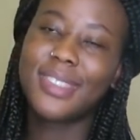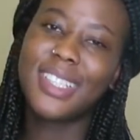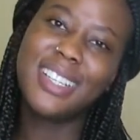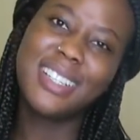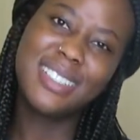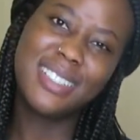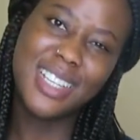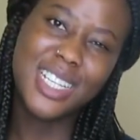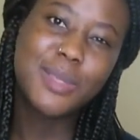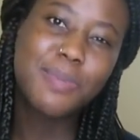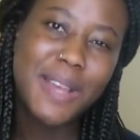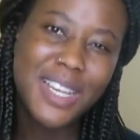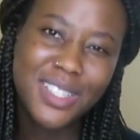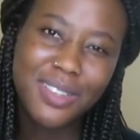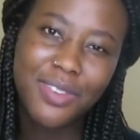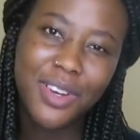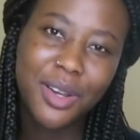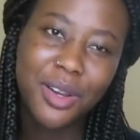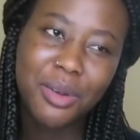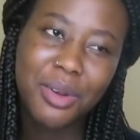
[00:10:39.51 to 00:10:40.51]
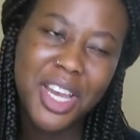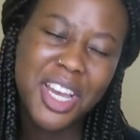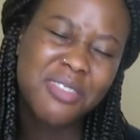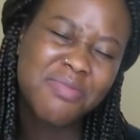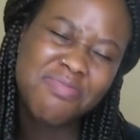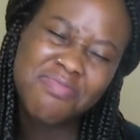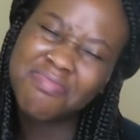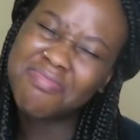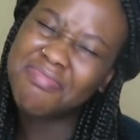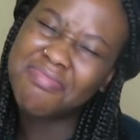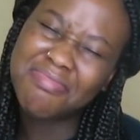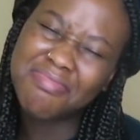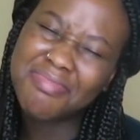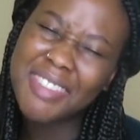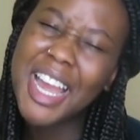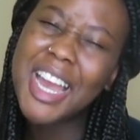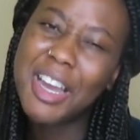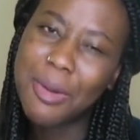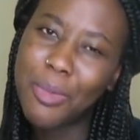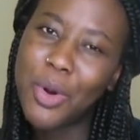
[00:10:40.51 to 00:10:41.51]
6 pairs of underwear.
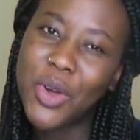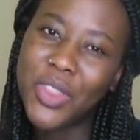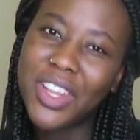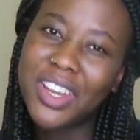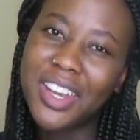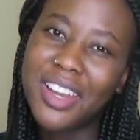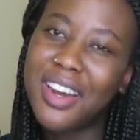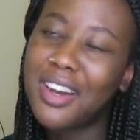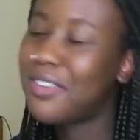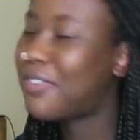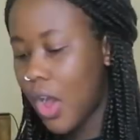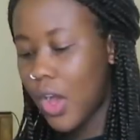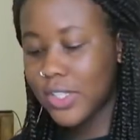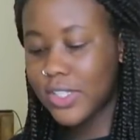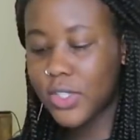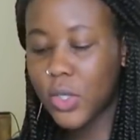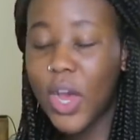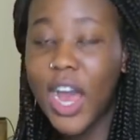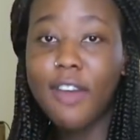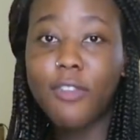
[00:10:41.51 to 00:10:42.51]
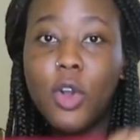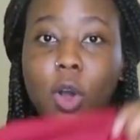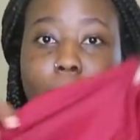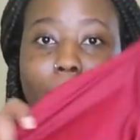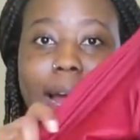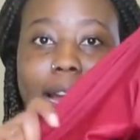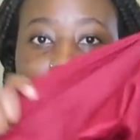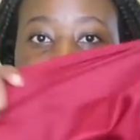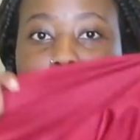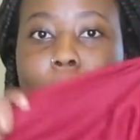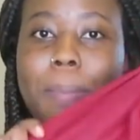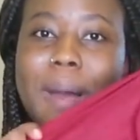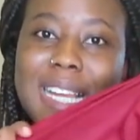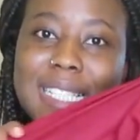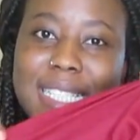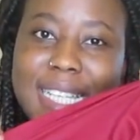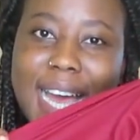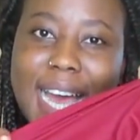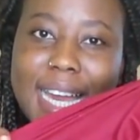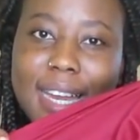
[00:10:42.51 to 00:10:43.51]
More than enough. Also, I've got my little
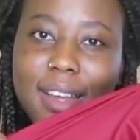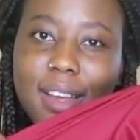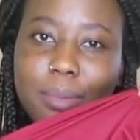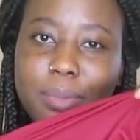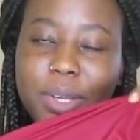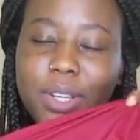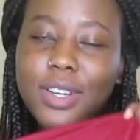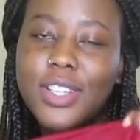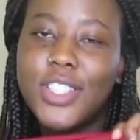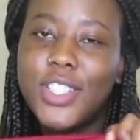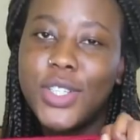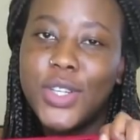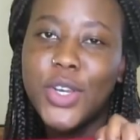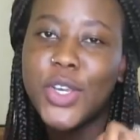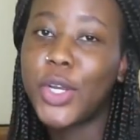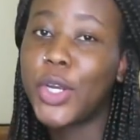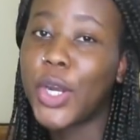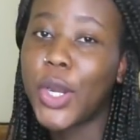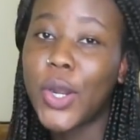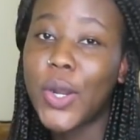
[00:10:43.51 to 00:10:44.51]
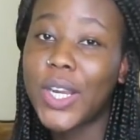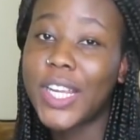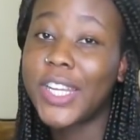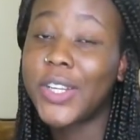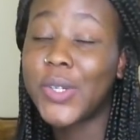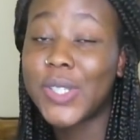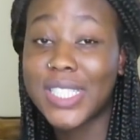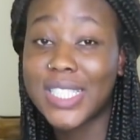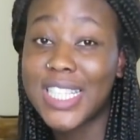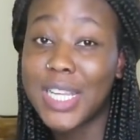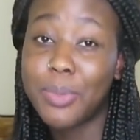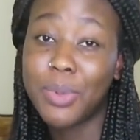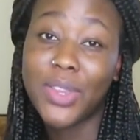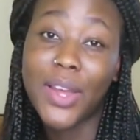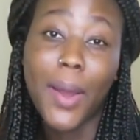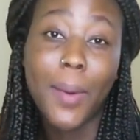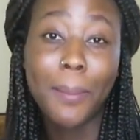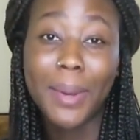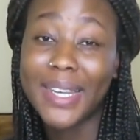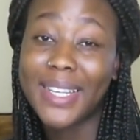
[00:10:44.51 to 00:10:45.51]
bandana because, you know, your girl cannot sleep
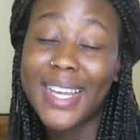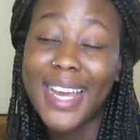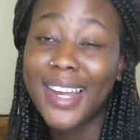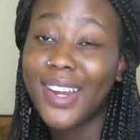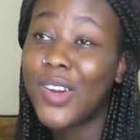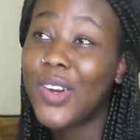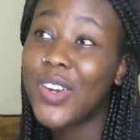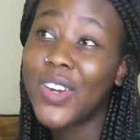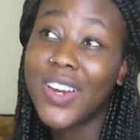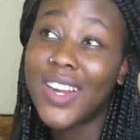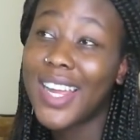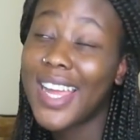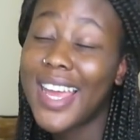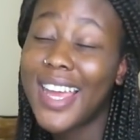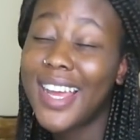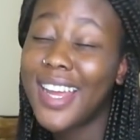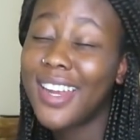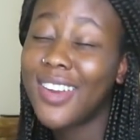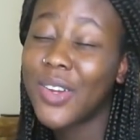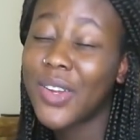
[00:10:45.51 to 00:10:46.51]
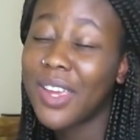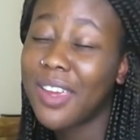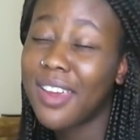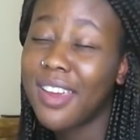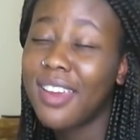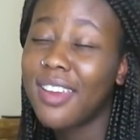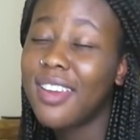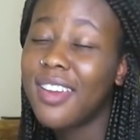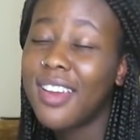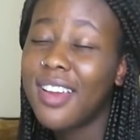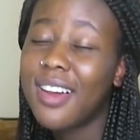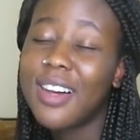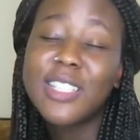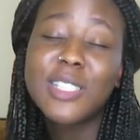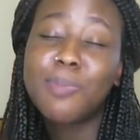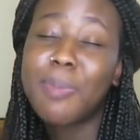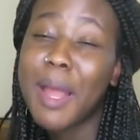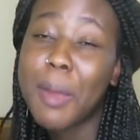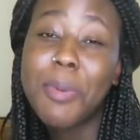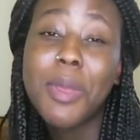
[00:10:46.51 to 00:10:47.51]
without a bandana on her head, okay?
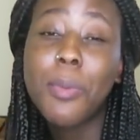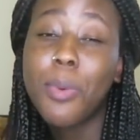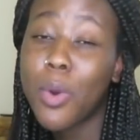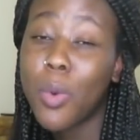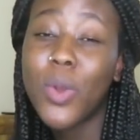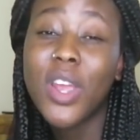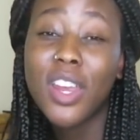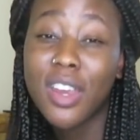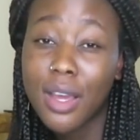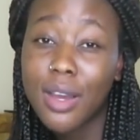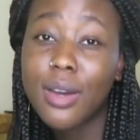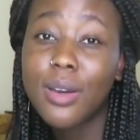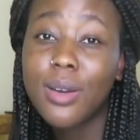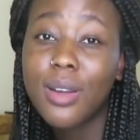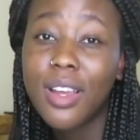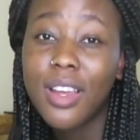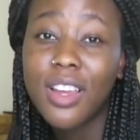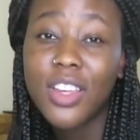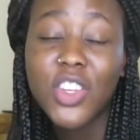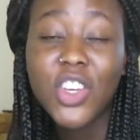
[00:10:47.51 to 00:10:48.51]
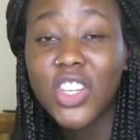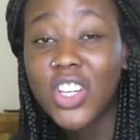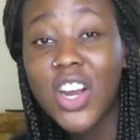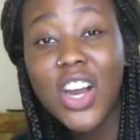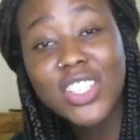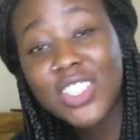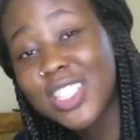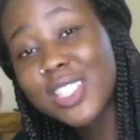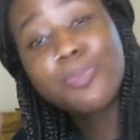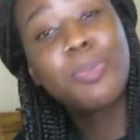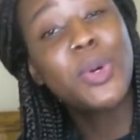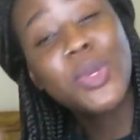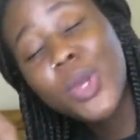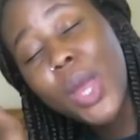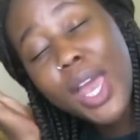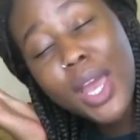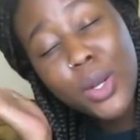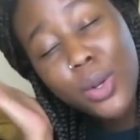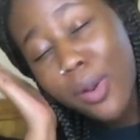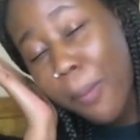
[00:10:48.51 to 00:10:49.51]
Us black people, we know. You can't just put
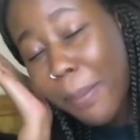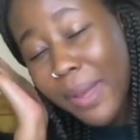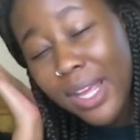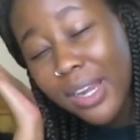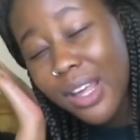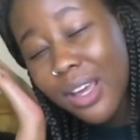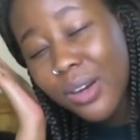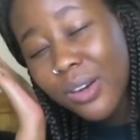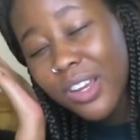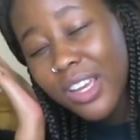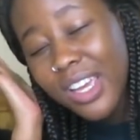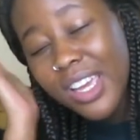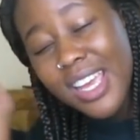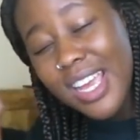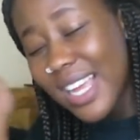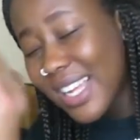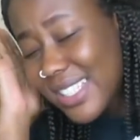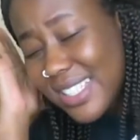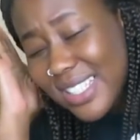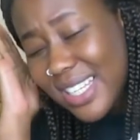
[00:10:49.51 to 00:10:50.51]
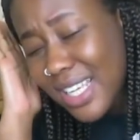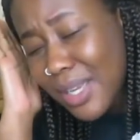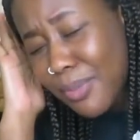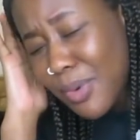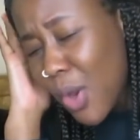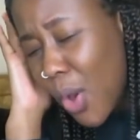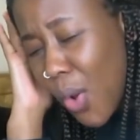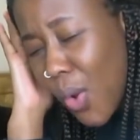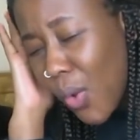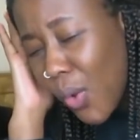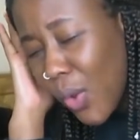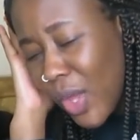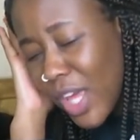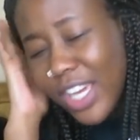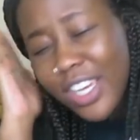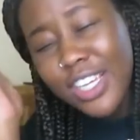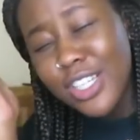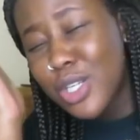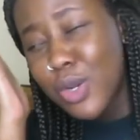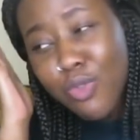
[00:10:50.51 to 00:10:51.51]
your head on a pillow and sleep, no.
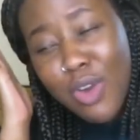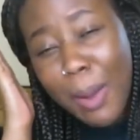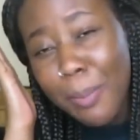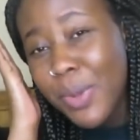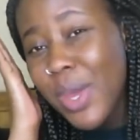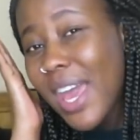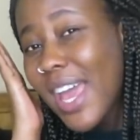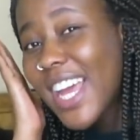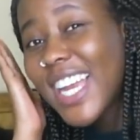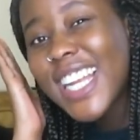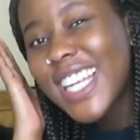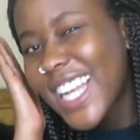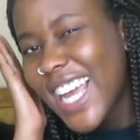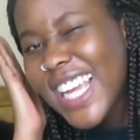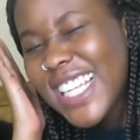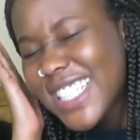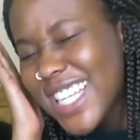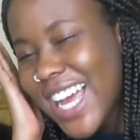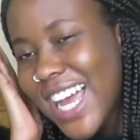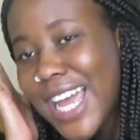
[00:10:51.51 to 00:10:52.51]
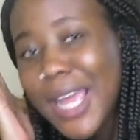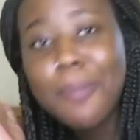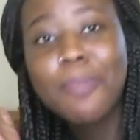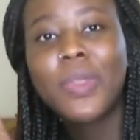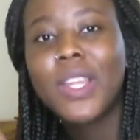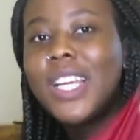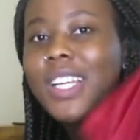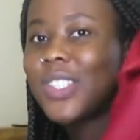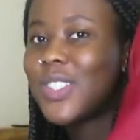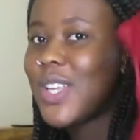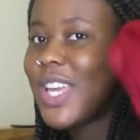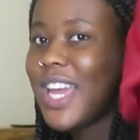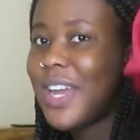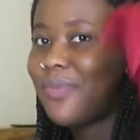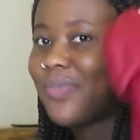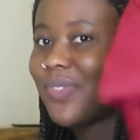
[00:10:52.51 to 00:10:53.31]
You need to wrap your head at night time. So yeah,